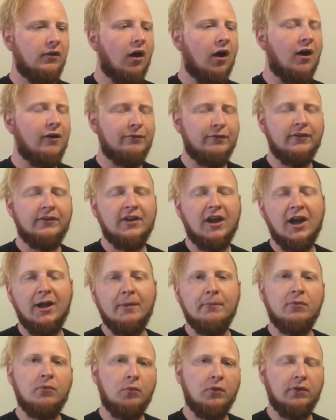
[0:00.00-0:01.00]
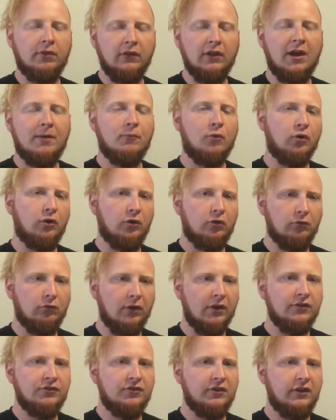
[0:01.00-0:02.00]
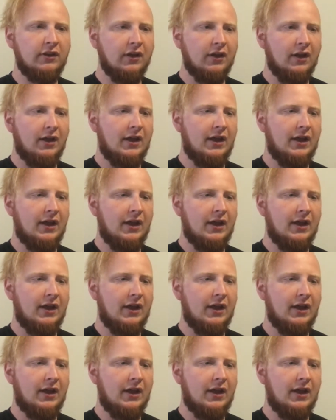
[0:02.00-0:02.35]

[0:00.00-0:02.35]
oftentimes was a lot more grungy,